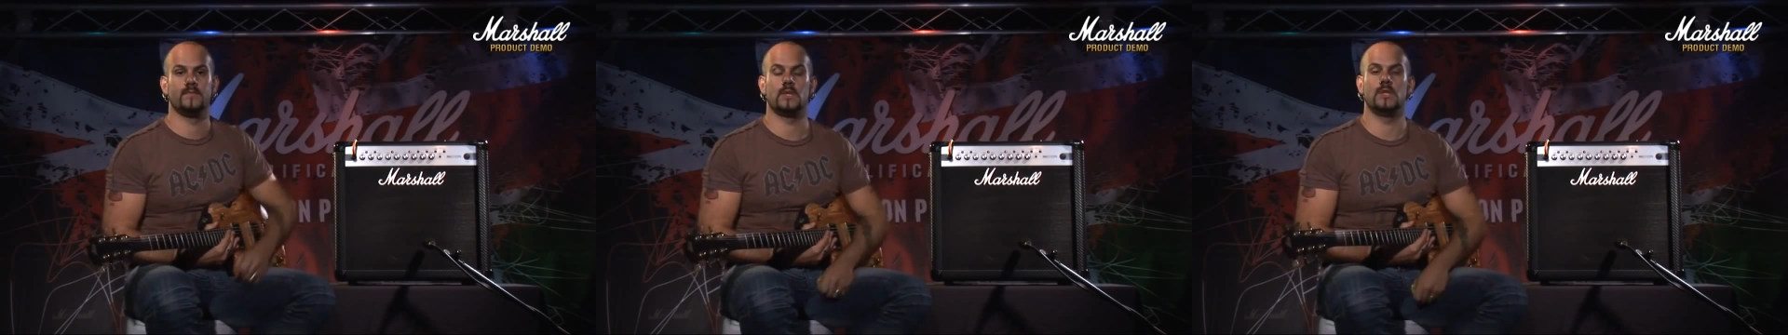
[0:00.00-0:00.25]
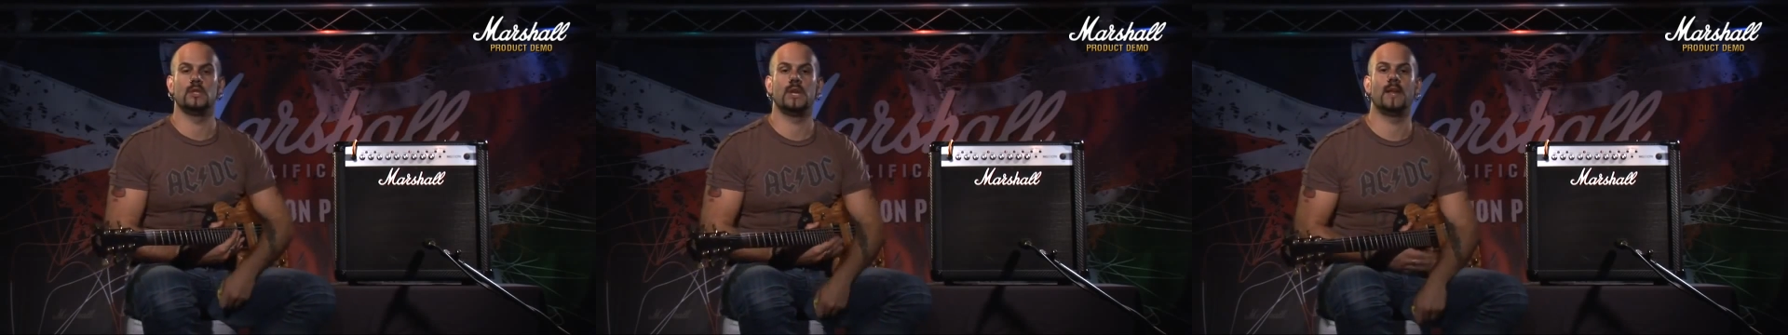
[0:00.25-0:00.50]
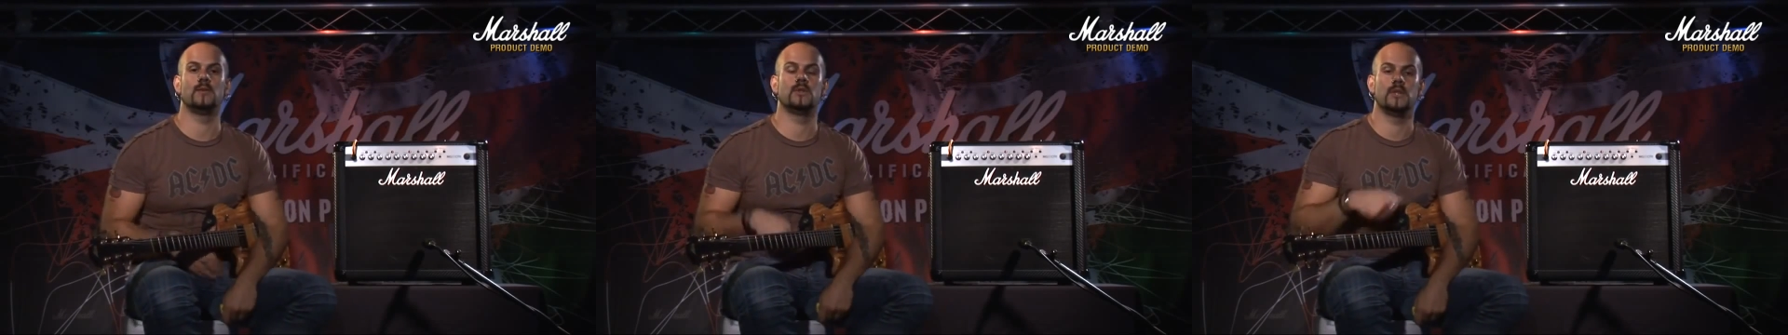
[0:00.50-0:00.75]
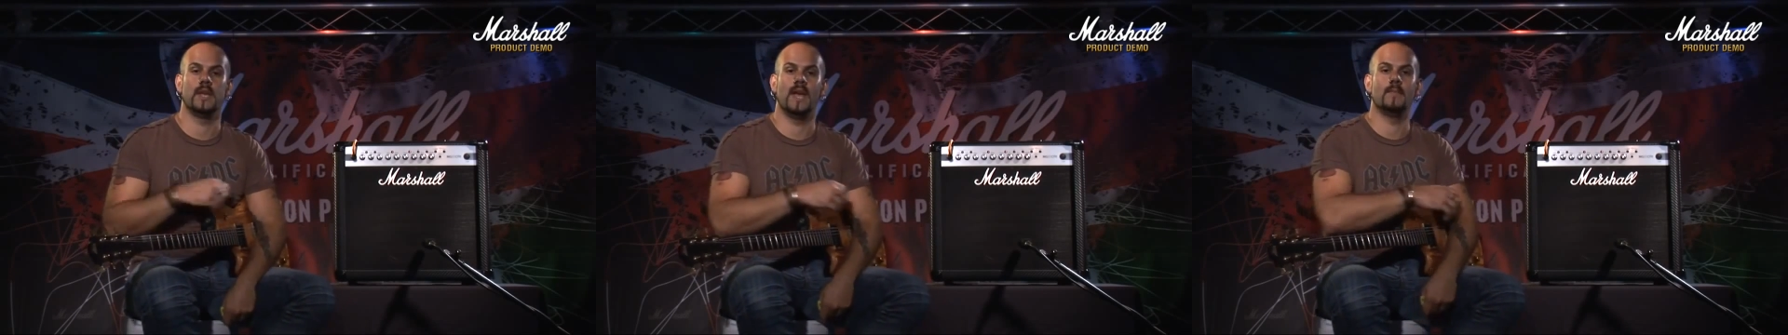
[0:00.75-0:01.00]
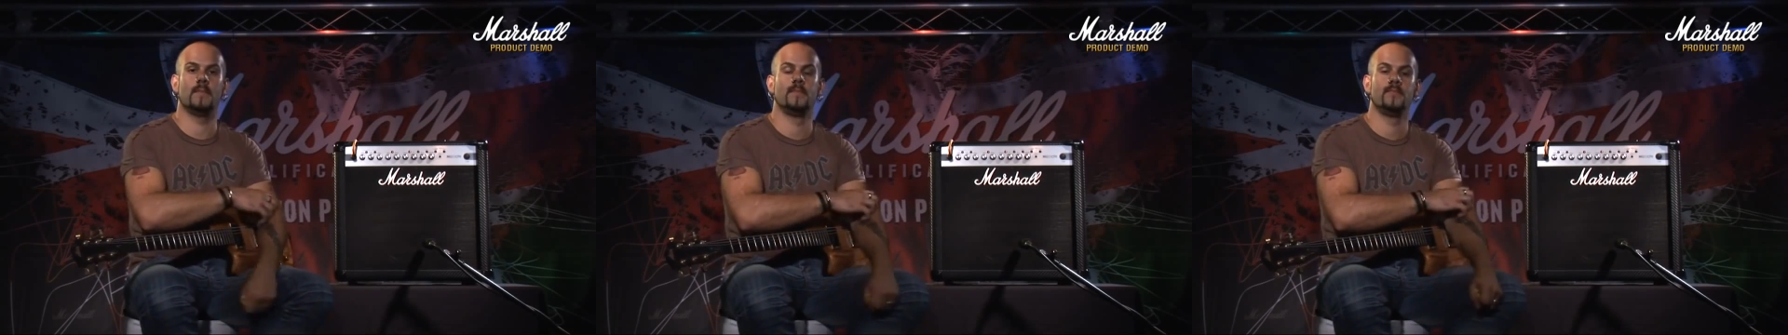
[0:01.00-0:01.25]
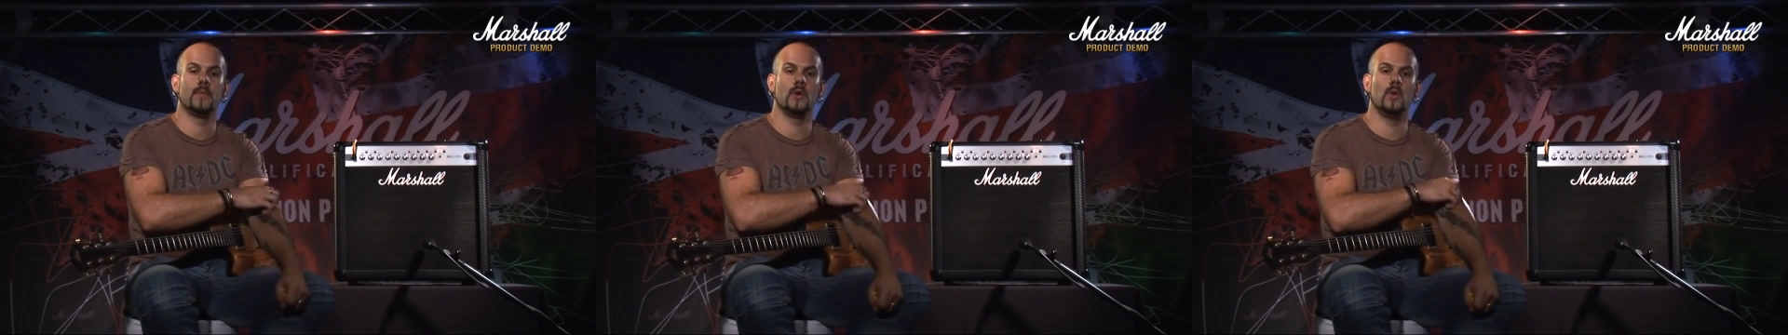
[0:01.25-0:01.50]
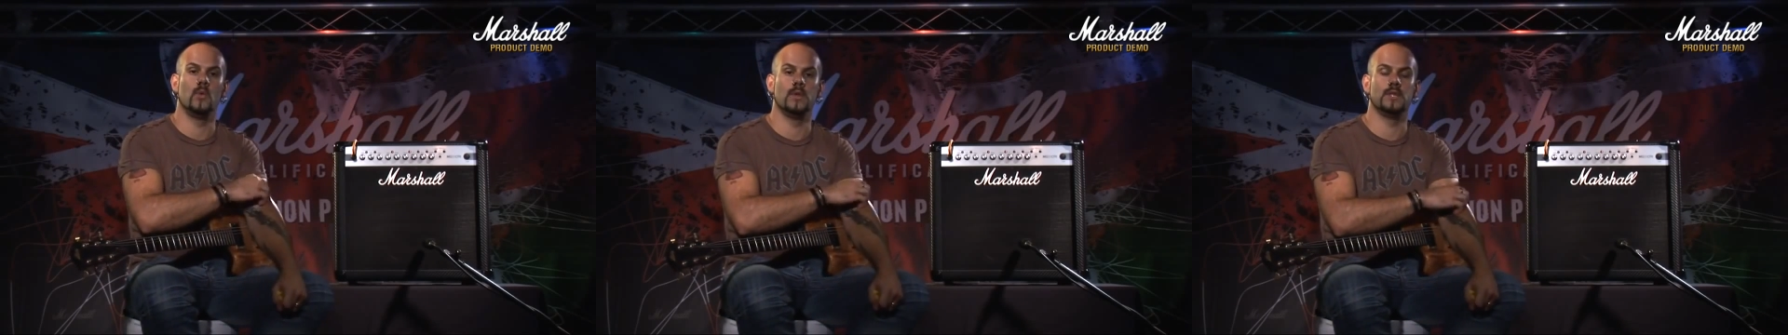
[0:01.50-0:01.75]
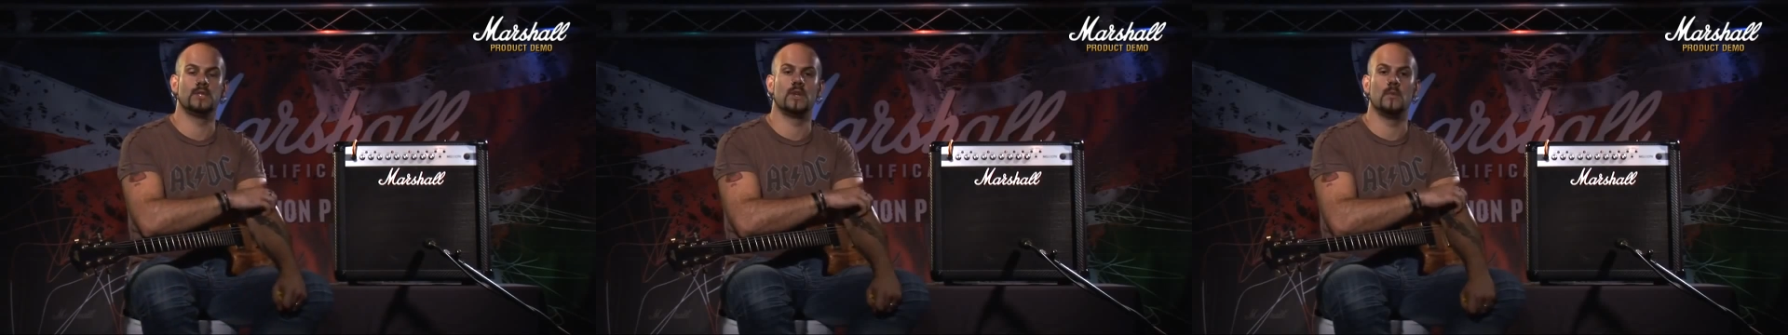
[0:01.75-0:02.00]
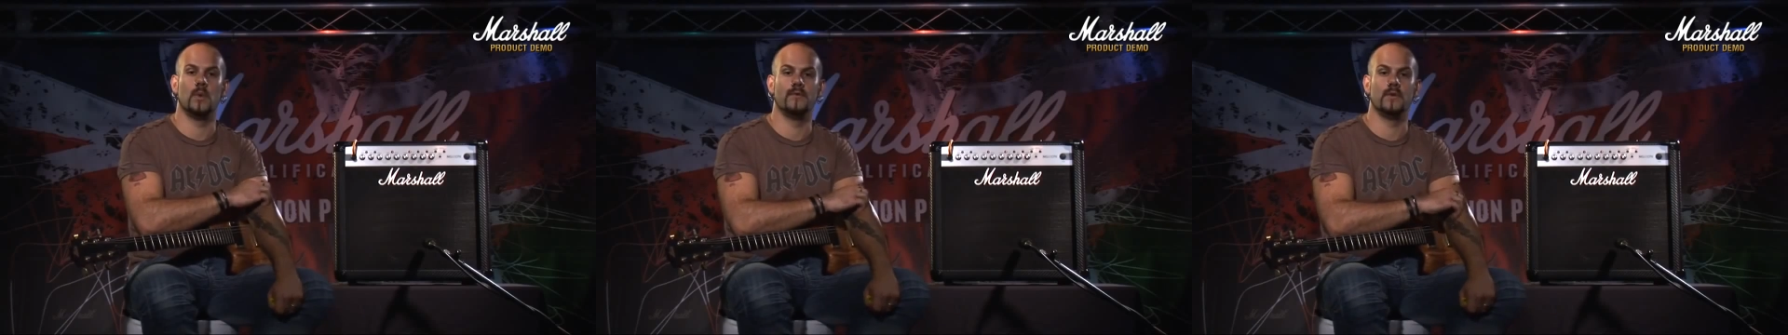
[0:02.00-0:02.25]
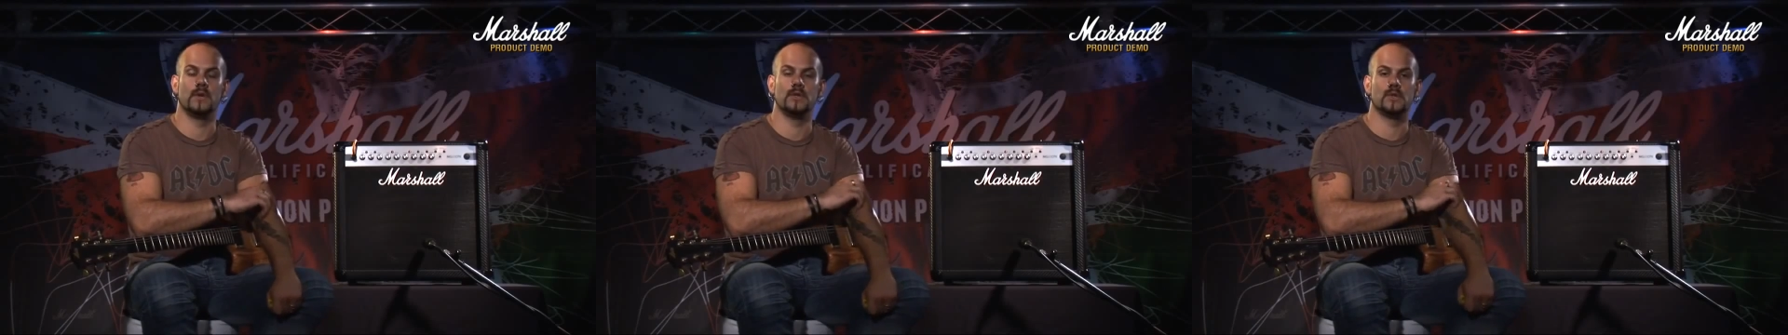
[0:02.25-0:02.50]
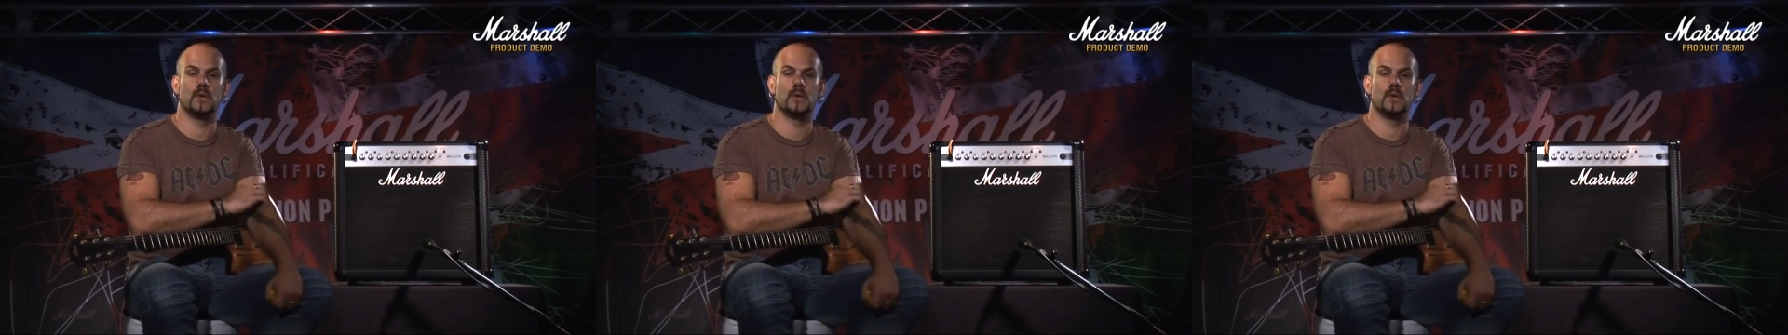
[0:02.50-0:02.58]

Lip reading: to the channels on the amp, or with the Stompware foot